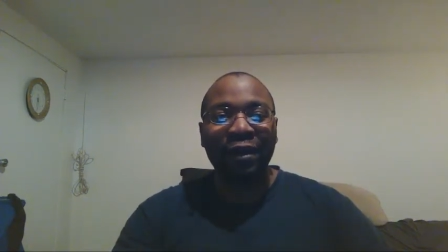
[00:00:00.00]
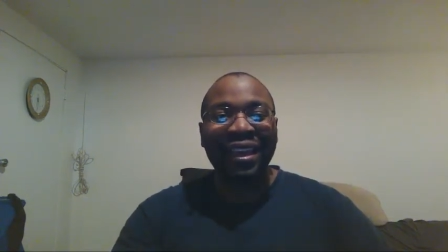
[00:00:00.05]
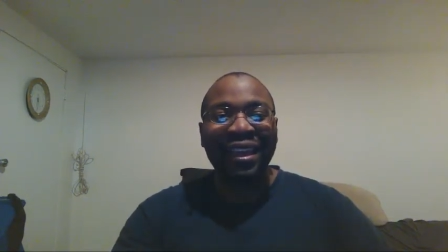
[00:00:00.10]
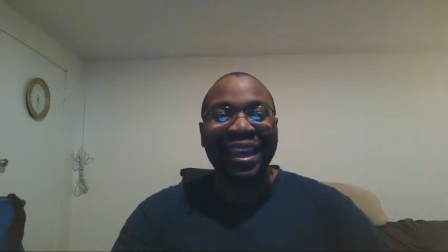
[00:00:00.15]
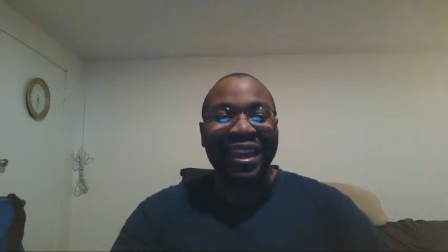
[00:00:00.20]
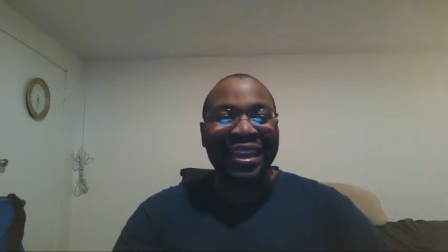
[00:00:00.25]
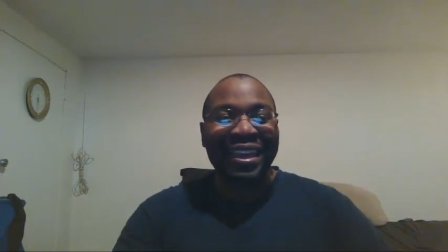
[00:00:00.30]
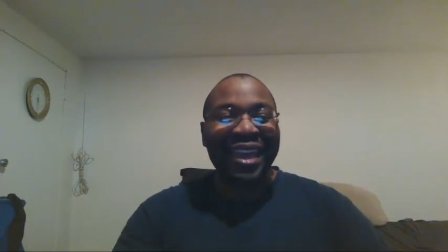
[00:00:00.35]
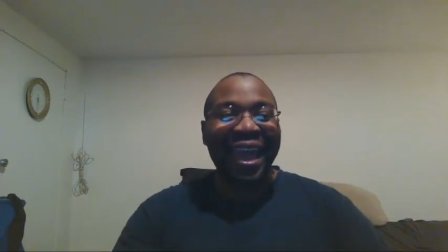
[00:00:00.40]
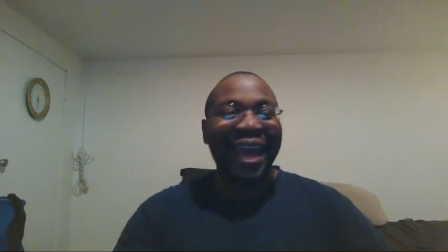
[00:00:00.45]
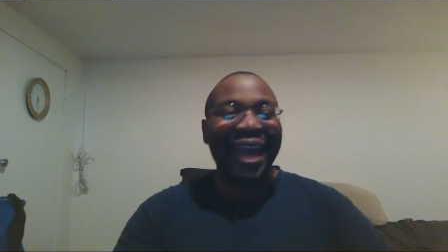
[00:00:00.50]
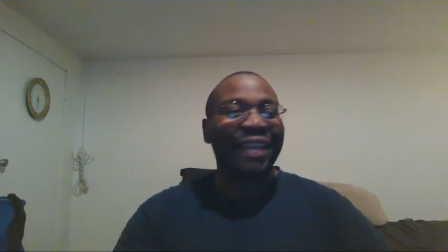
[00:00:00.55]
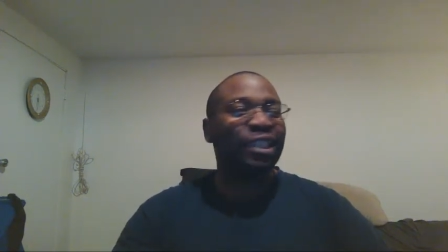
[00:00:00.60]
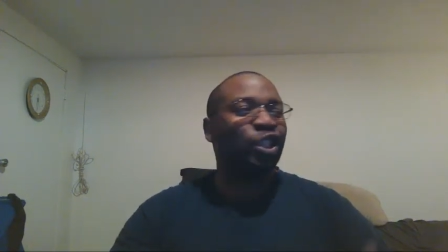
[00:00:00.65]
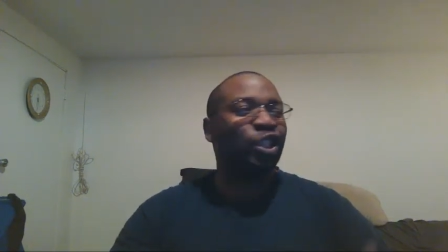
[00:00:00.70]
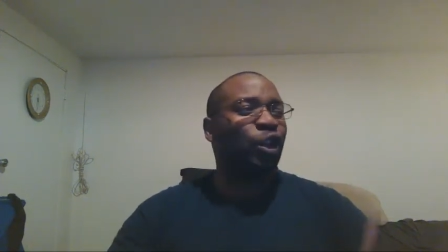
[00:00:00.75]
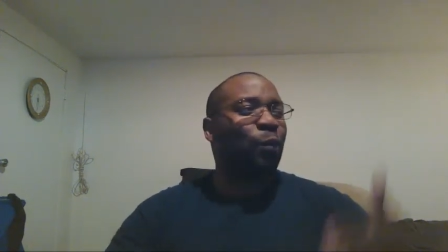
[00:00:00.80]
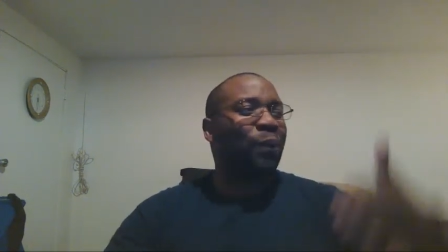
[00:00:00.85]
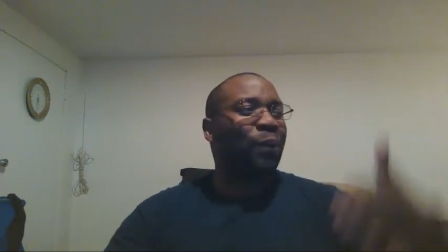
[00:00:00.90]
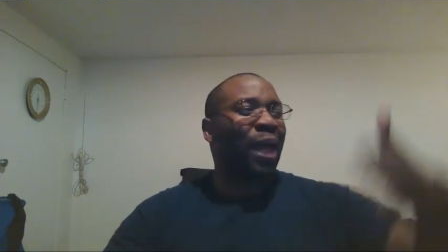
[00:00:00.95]
Yes, you
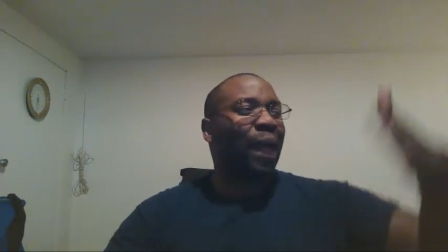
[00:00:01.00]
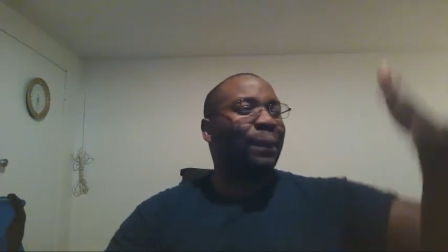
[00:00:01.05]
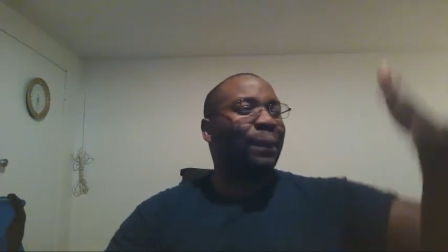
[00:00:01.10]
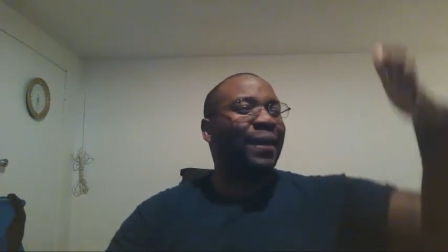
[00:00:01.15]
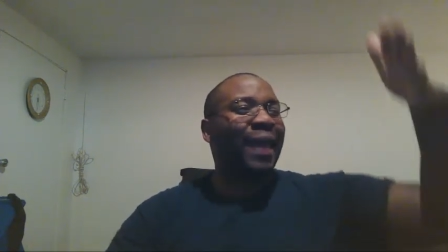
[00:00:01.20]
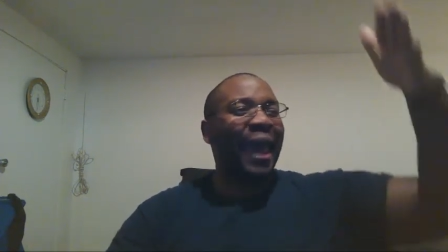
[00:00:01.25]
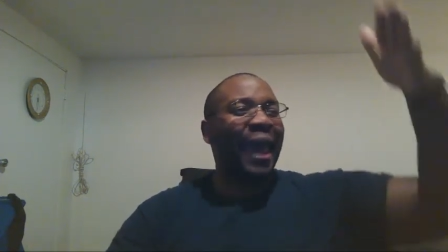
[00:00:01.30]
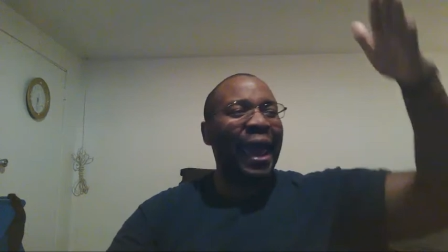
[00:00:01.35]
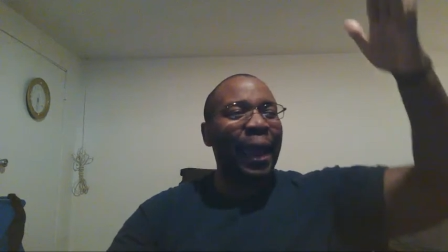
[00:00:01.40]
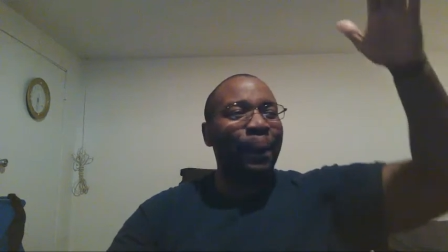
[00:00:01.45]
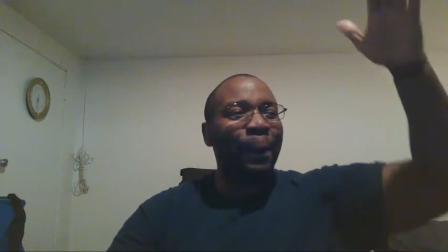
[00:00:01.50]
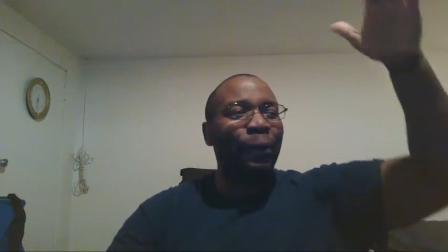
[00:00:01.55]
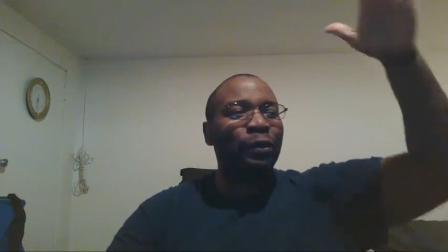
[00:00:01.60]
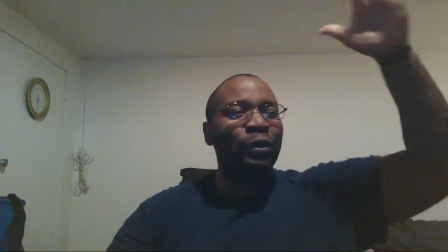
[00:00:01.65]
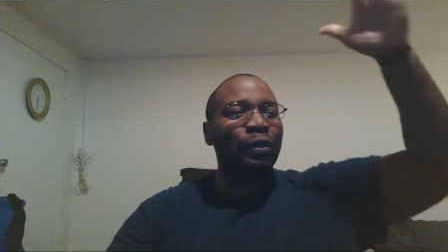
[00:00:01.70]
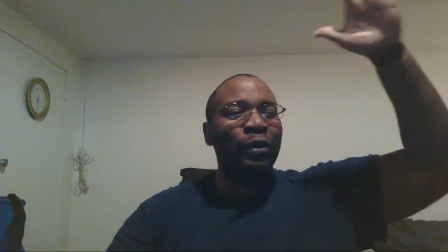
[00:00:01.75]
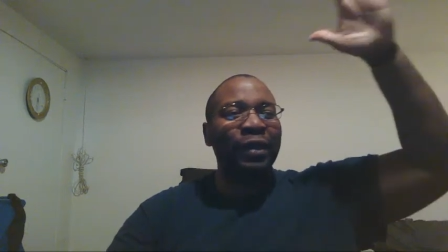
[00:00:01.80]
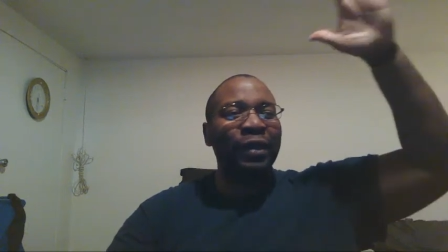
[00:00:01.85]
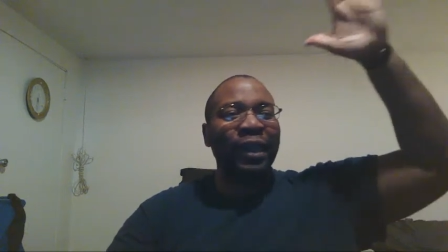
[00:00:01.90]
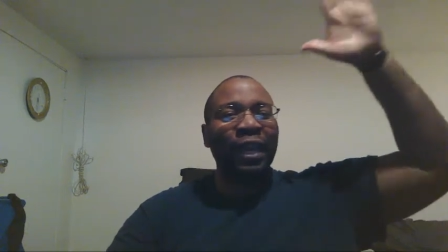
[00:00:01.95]
may be able to
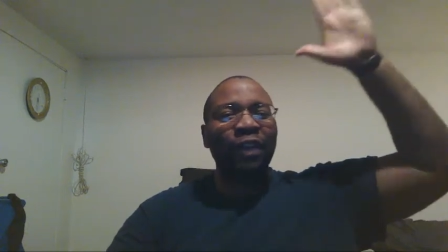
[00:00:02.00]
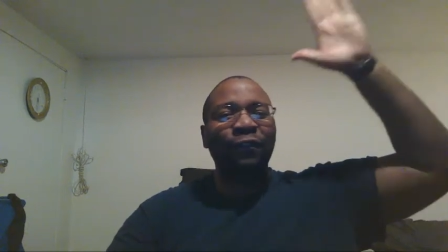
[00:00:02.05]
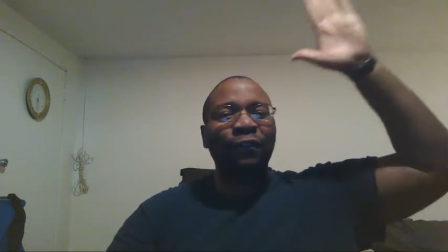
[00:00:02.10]
get